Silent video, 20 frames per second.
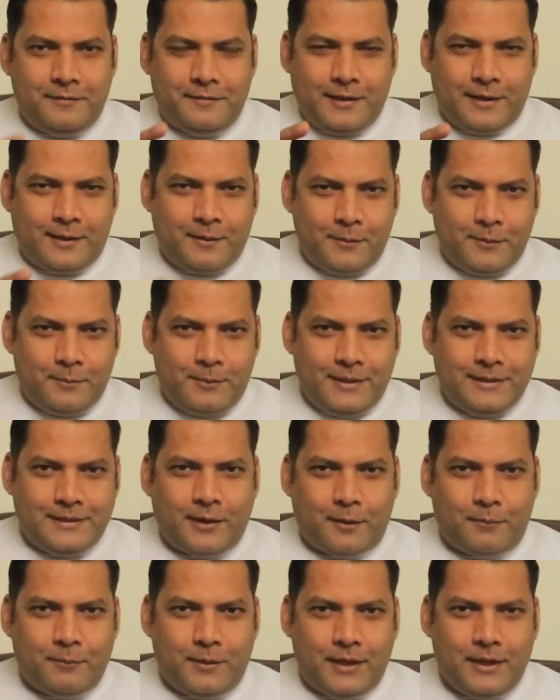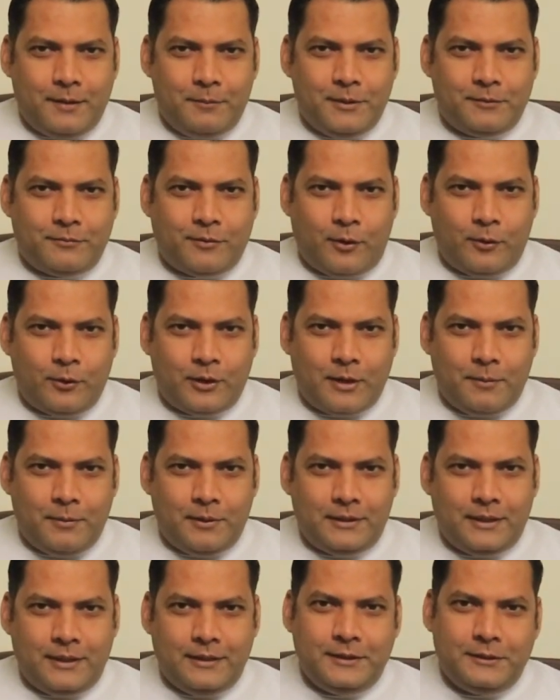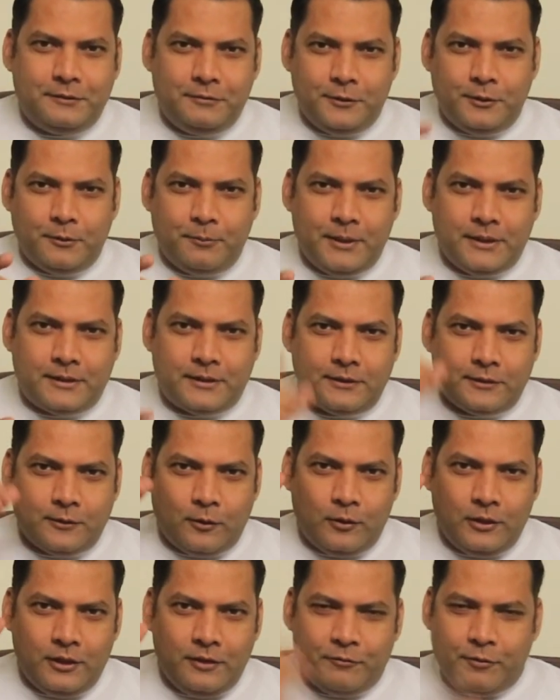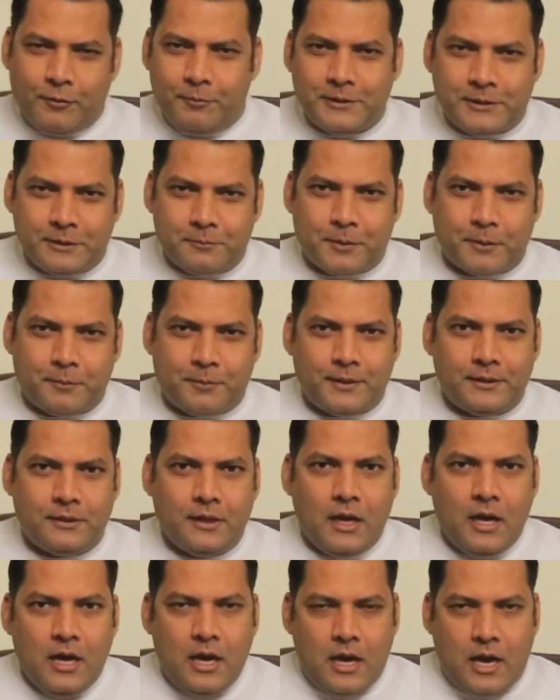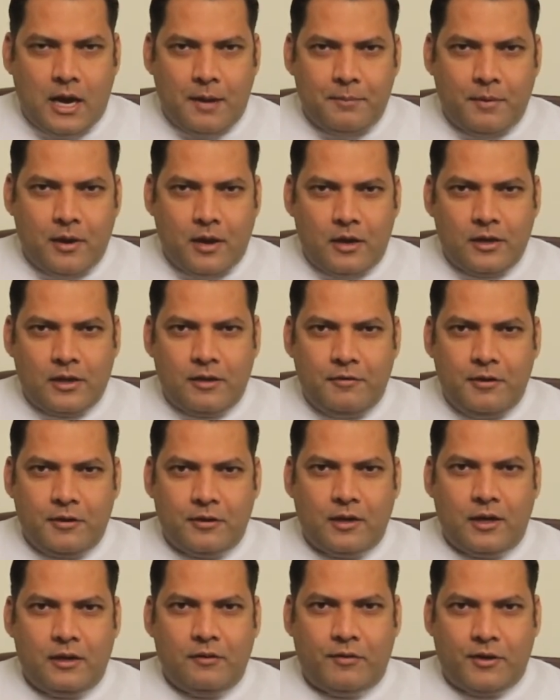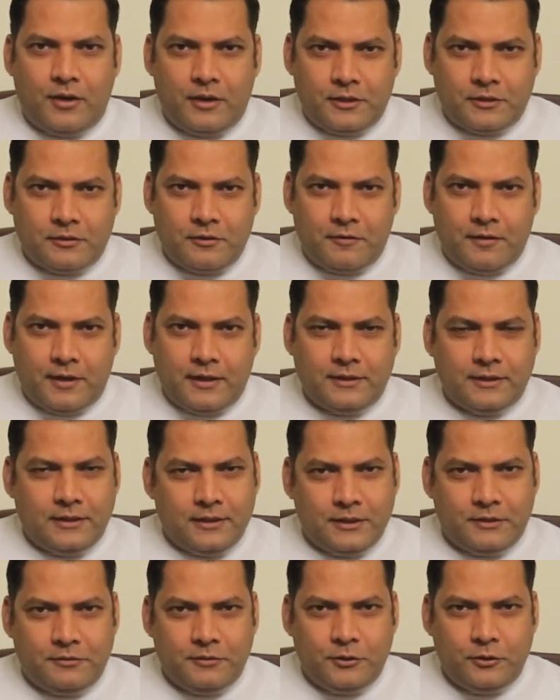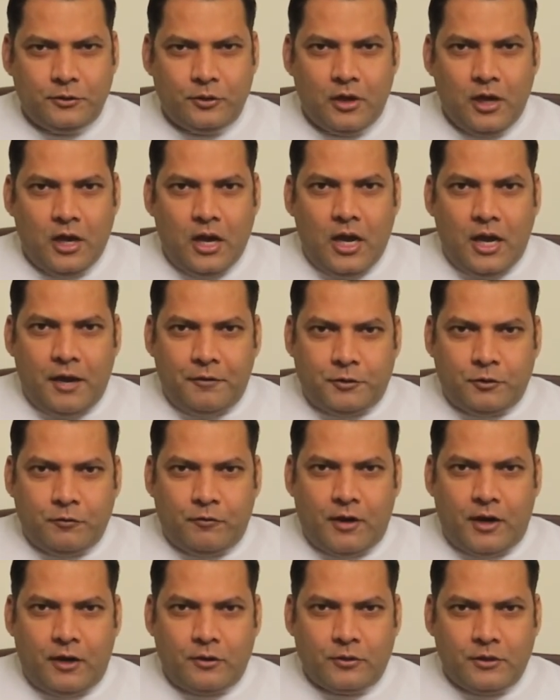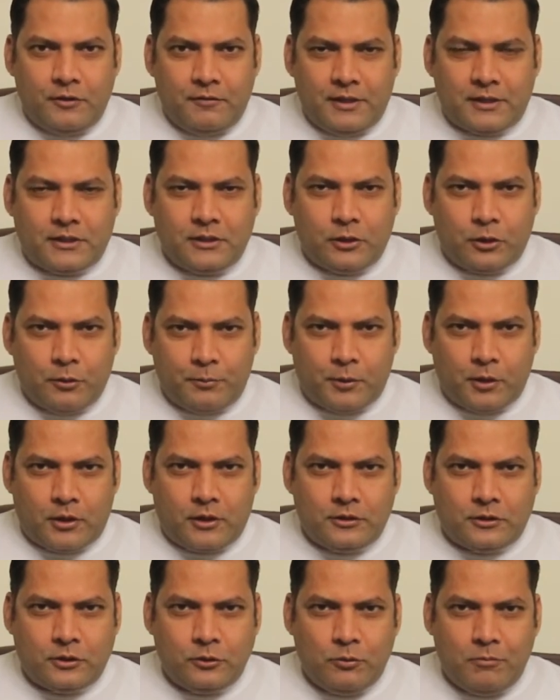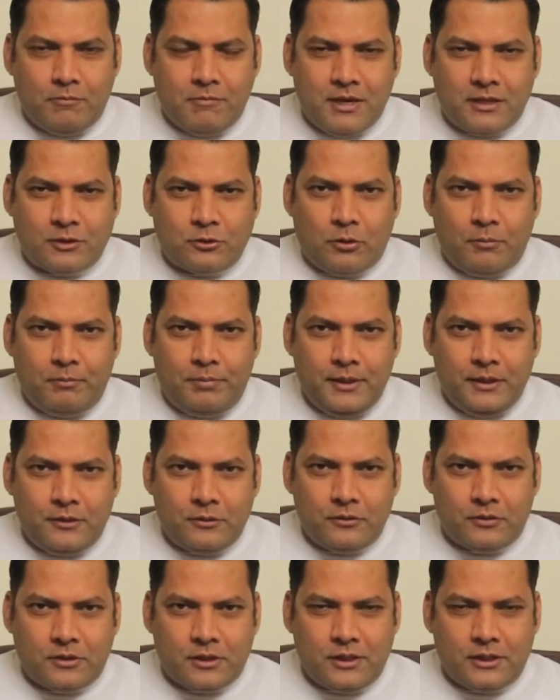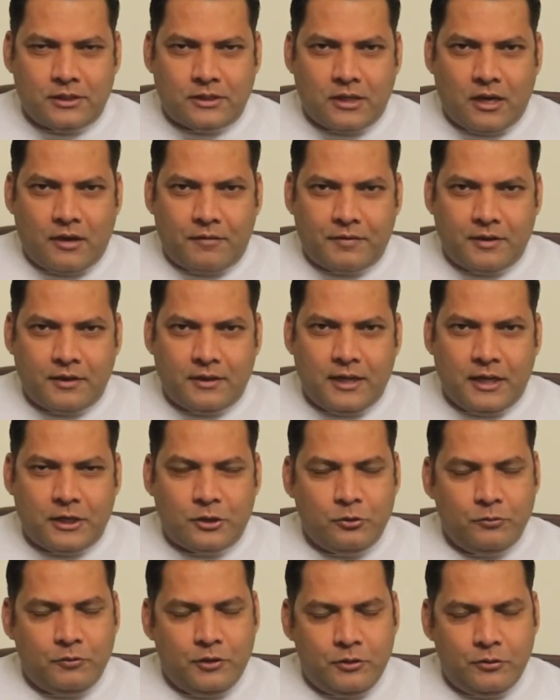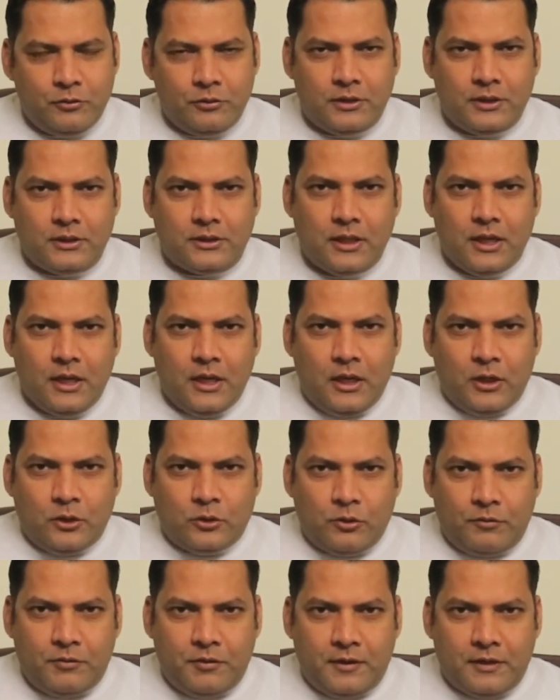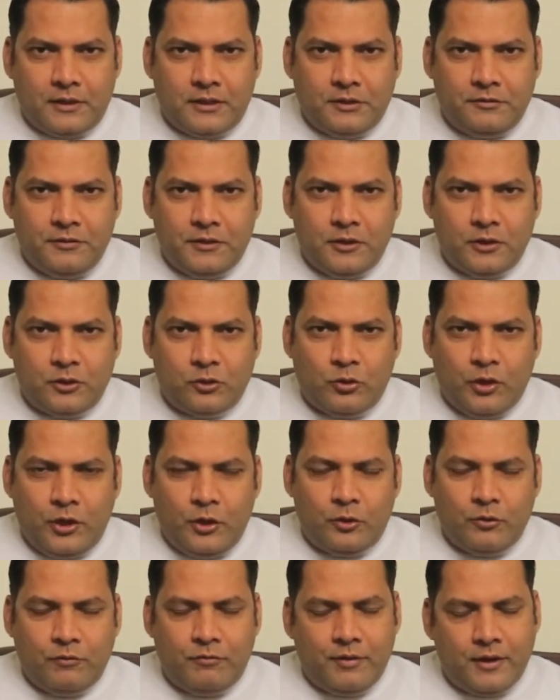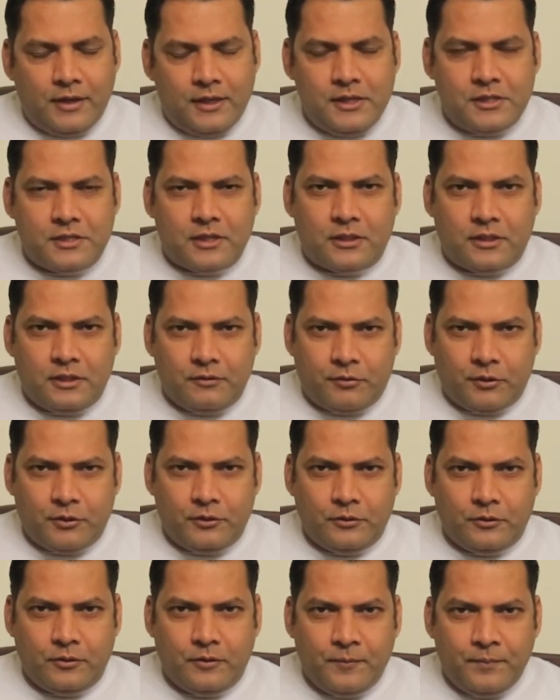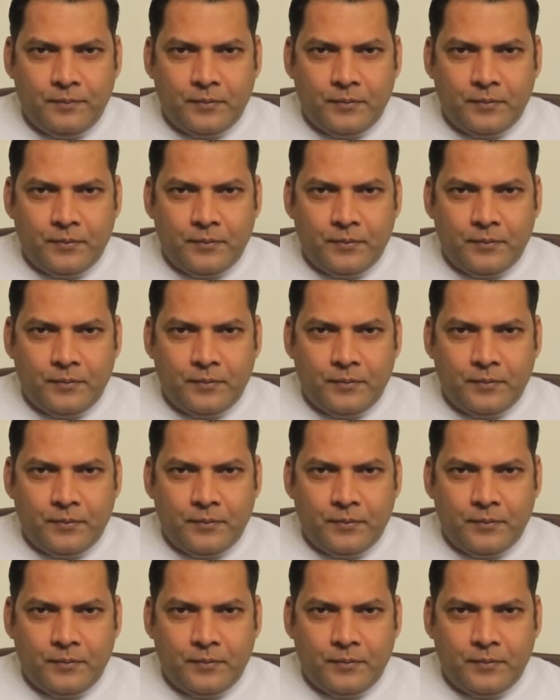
Welcome to my channel. My name is Farooq Ahmad and this video basis only information purpose. I'm not giving you any financial advice in this video. If you want to invest in cryptocurrency, you must complete research. After that, you will do this. So viewer, this video is going to be very interesting for you.